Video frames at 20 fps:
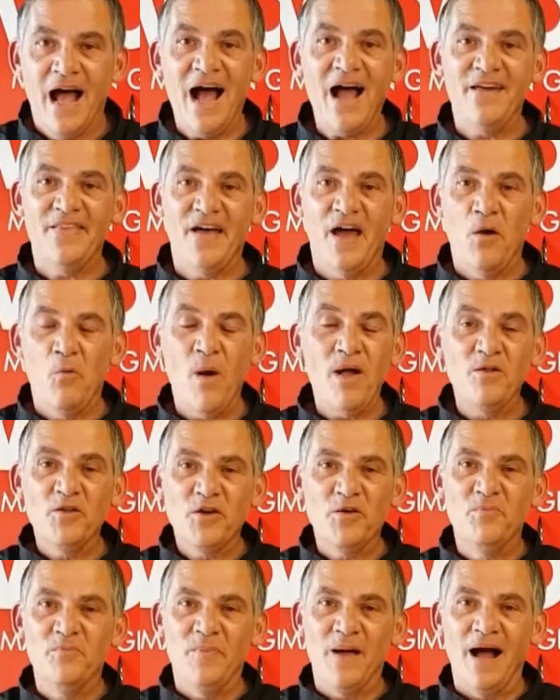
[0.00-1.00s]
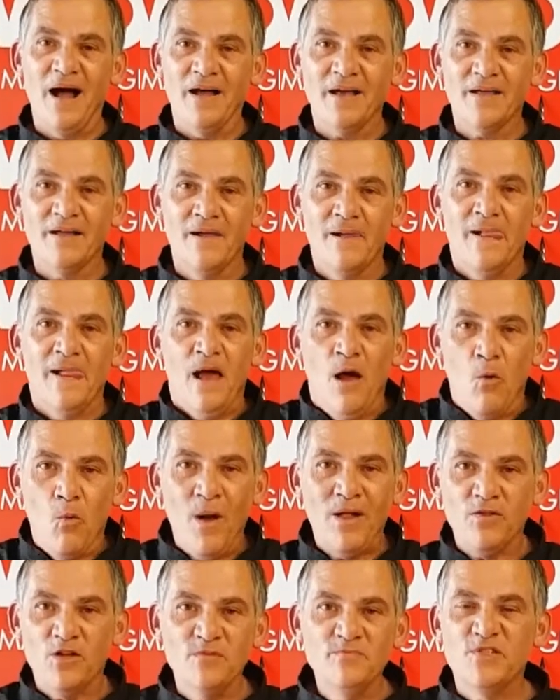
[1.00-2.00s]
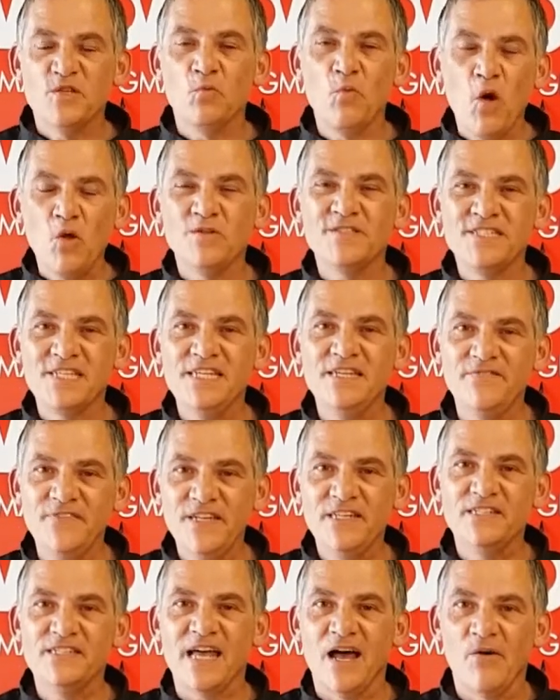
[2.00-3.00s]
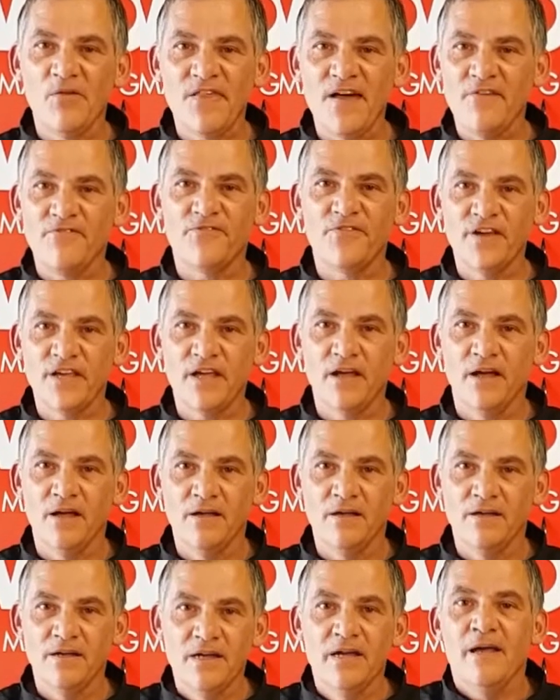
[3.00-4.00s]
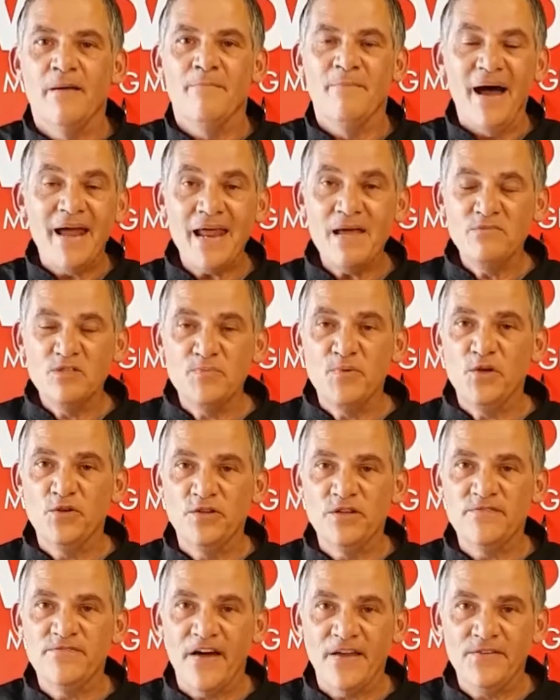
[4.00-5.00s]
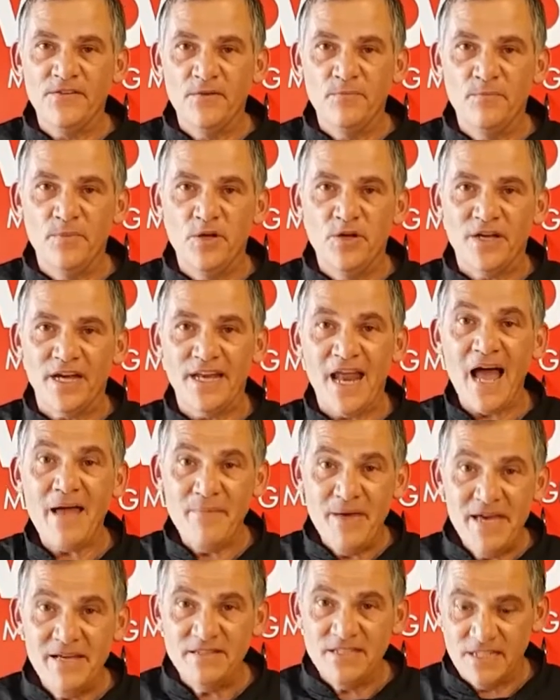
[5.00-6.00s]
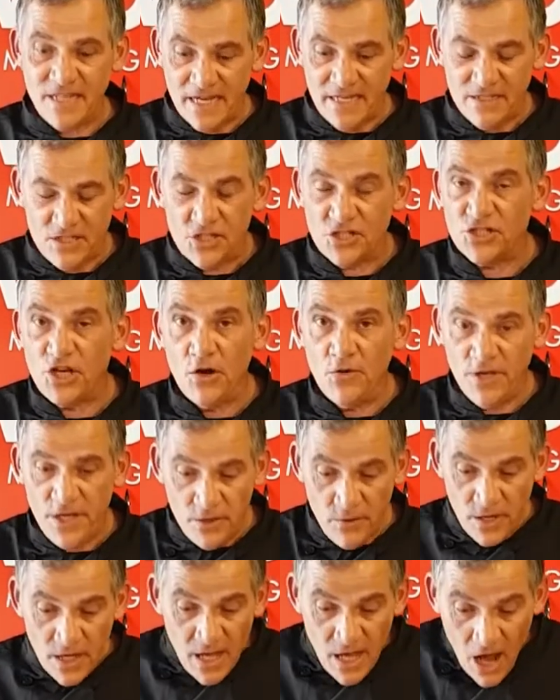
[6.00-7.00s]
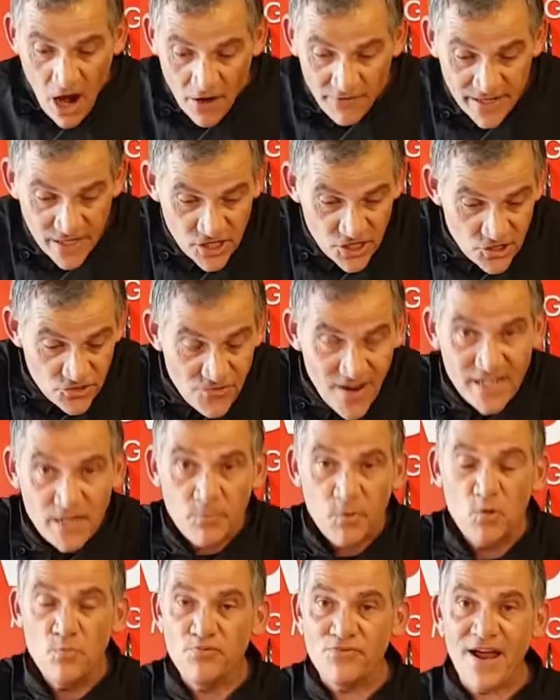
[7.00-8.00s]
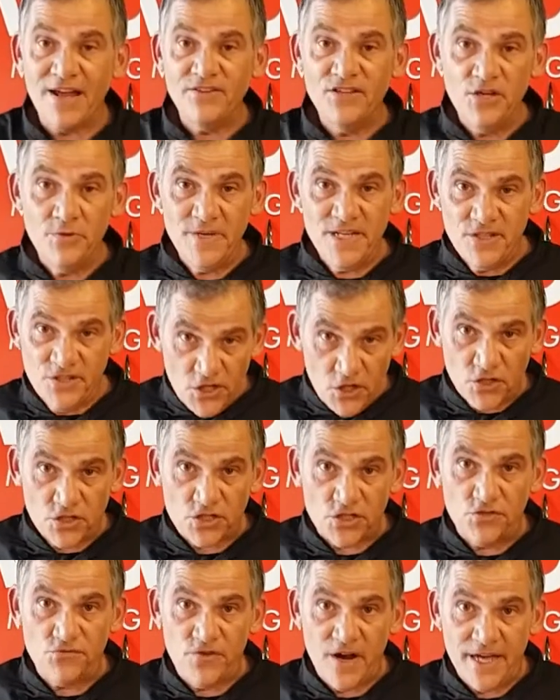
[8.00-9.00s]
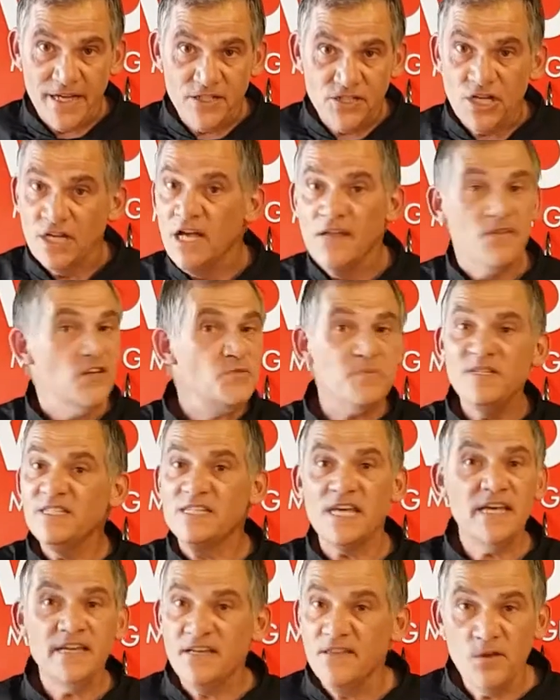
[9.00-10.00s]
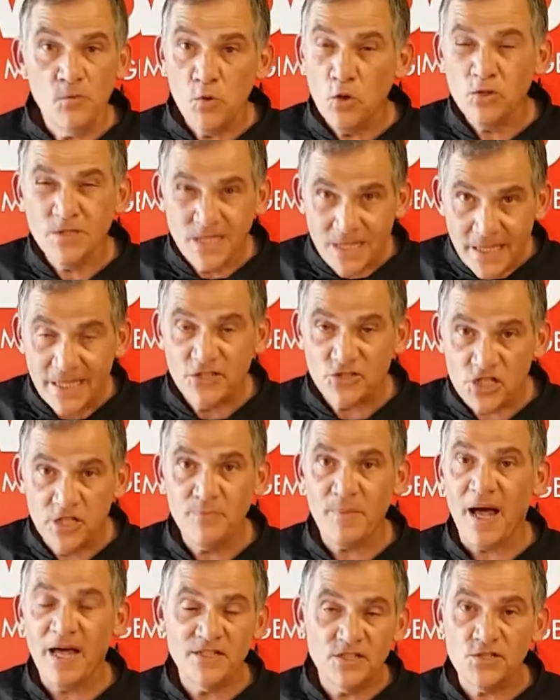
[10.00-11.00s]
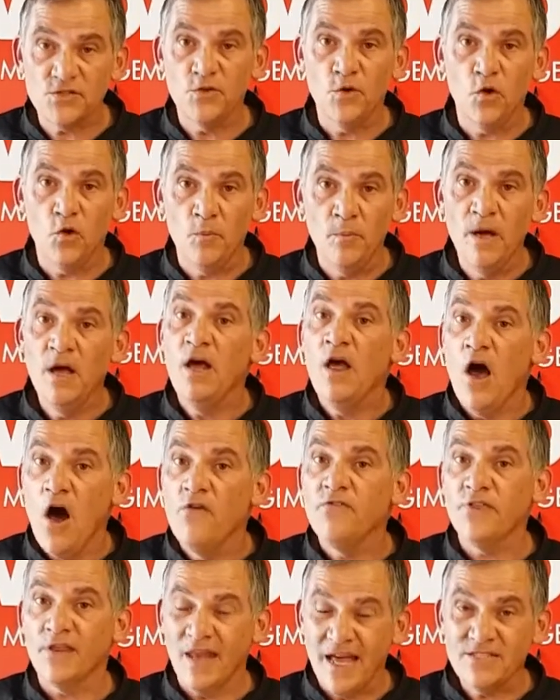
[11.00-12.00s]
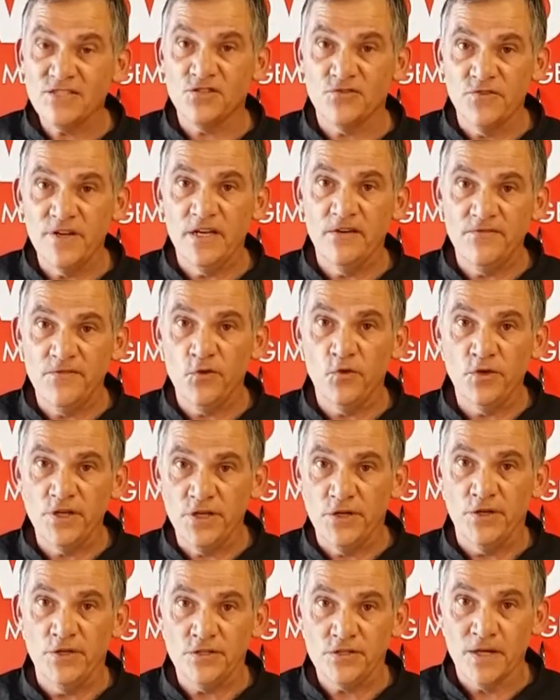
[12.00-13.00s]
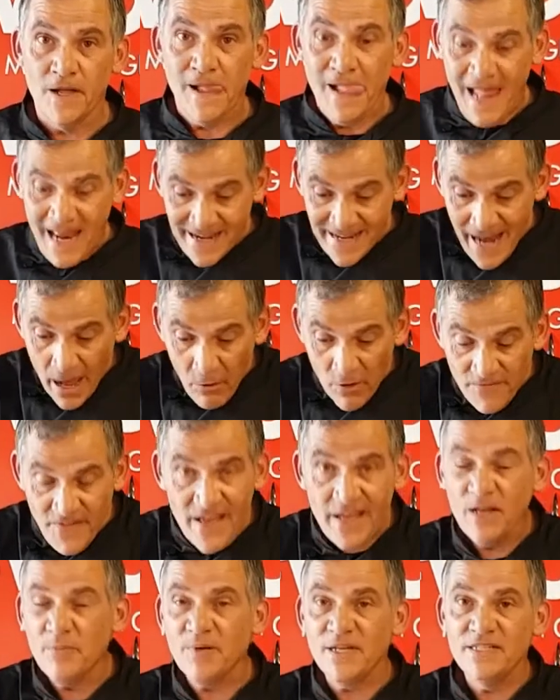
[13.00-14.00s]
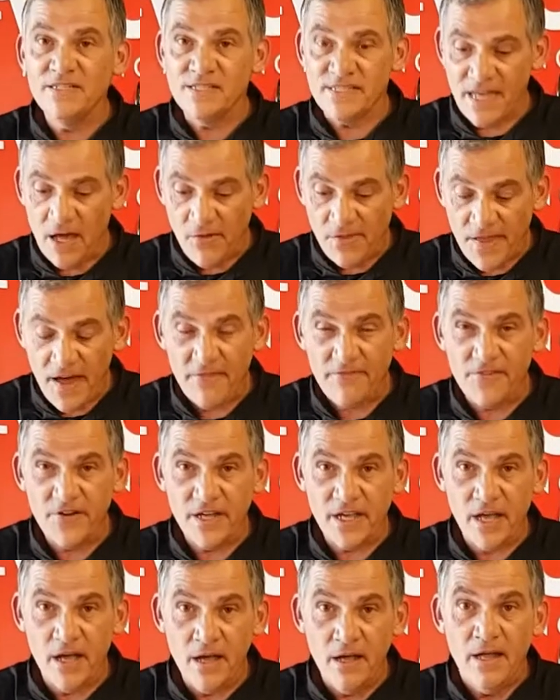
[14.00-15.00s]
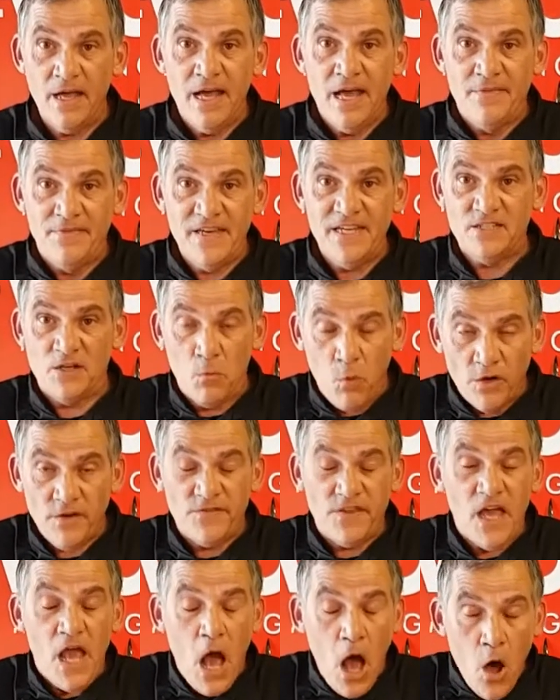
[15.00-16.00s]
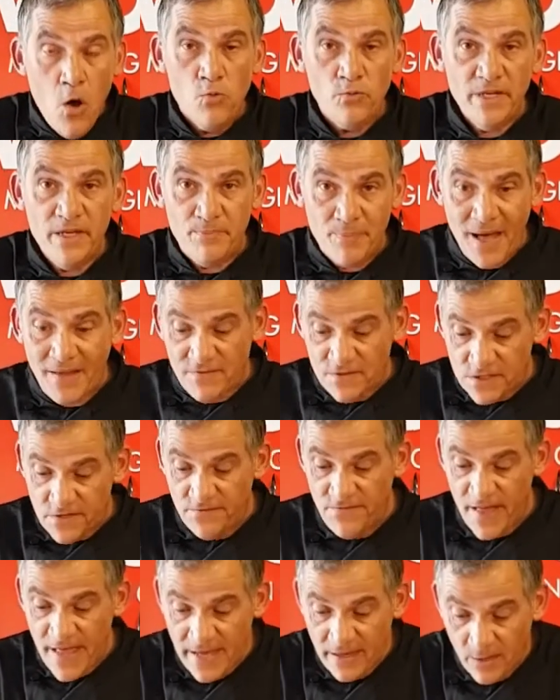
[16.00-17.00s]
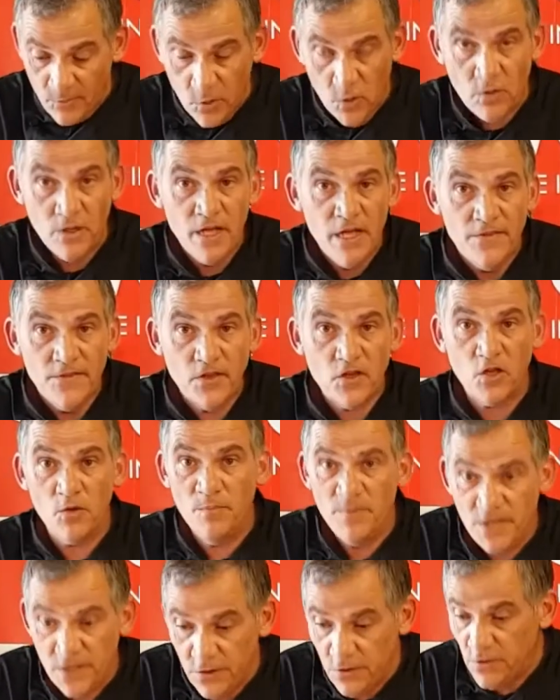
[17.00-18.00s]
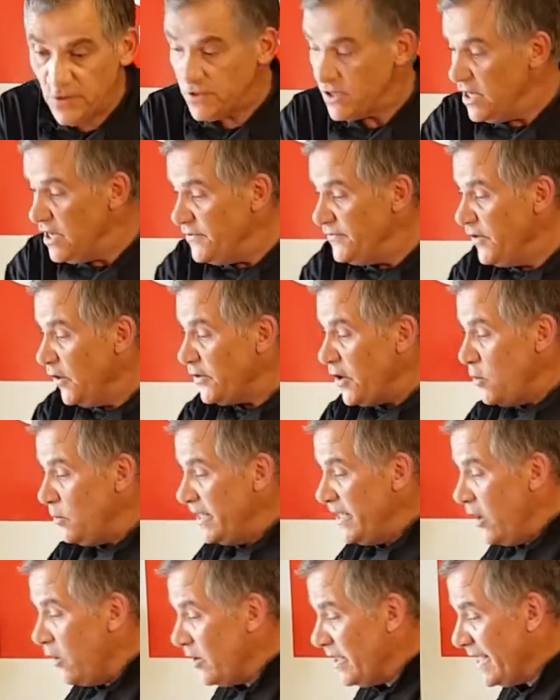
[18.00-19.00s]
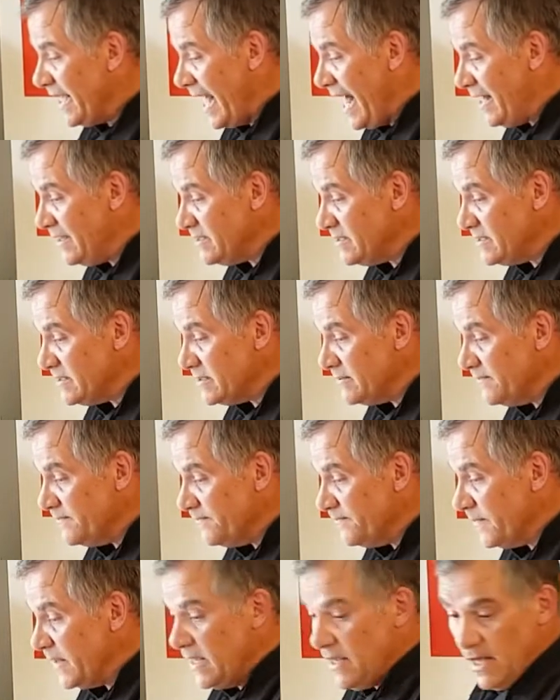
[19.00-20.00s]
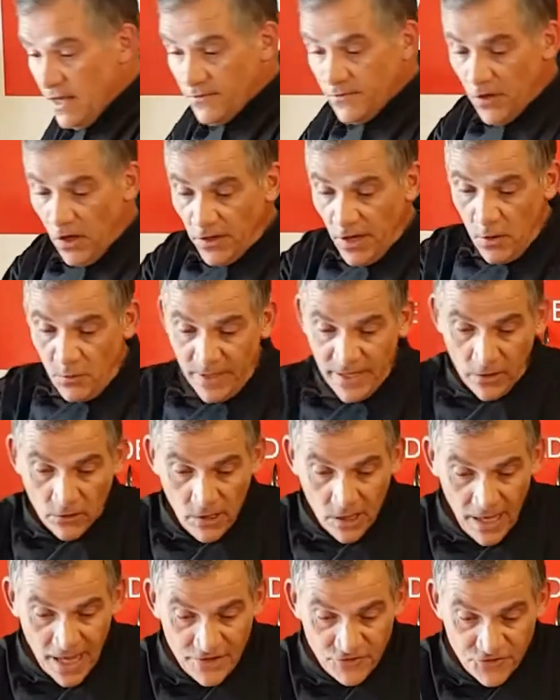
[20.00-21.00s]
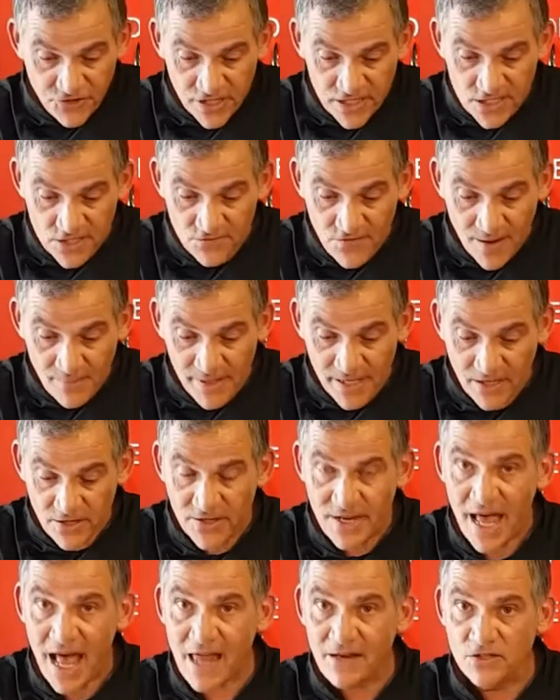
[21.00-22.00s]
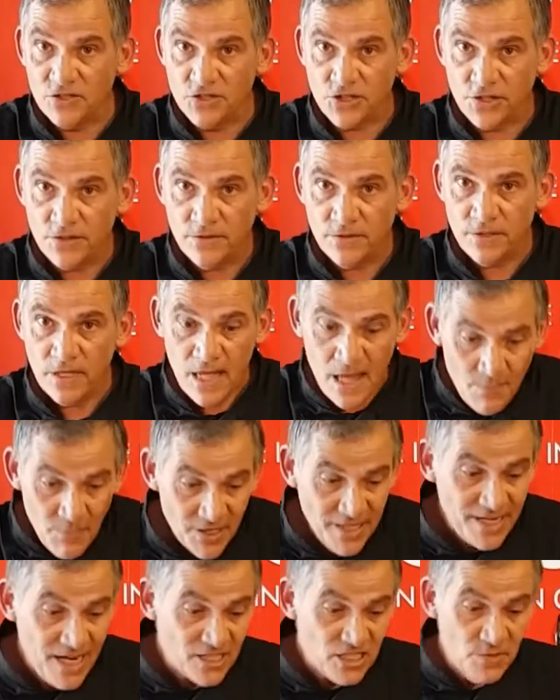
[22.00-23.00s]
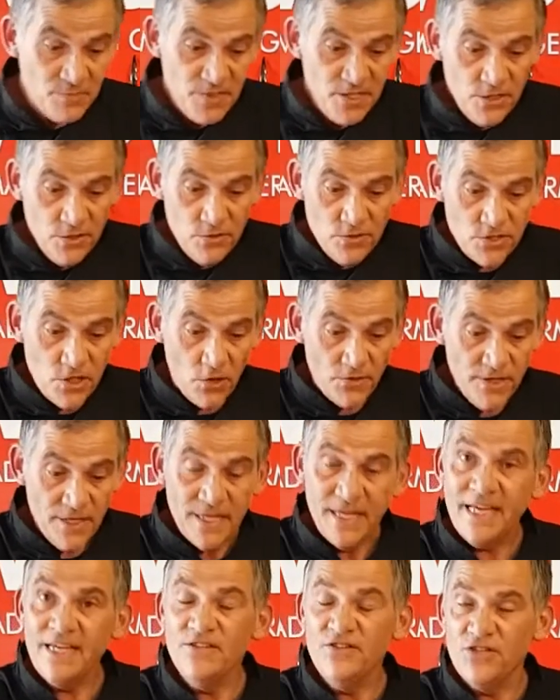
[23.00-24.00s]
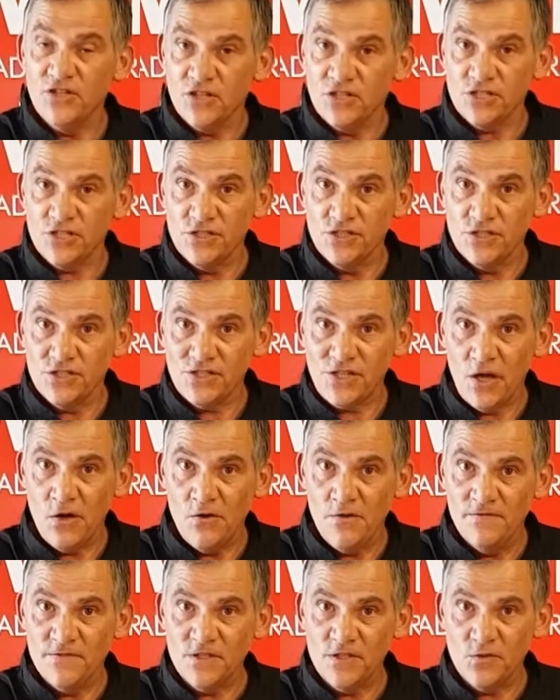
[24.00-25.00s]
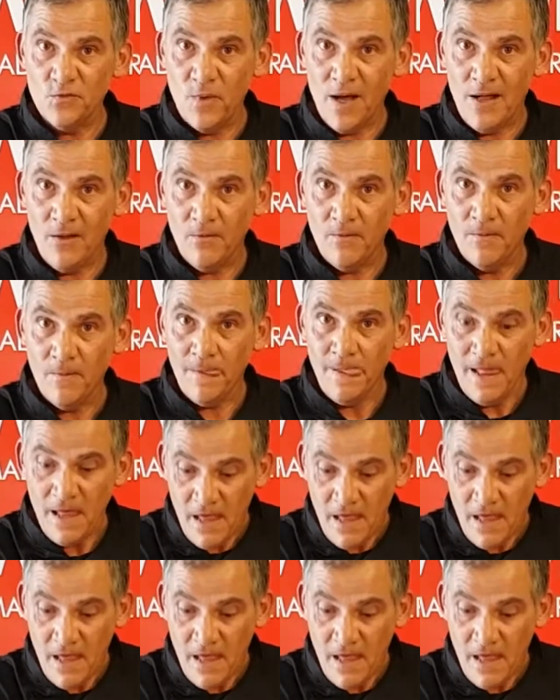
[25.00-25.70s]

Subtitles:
Hi there, welcome back. Welcome to World TV South Africa. My name's Bernard Vandenberg and I'm here today to show you our incredible brand new induction range that's been taking the world literally by storm over the last 3 or 4 years. Now available in South Africa, these are one of the only pans available that can be used not only on gas, not only on electric, ceramic and halogen, but can actually be used on induction stoves as well.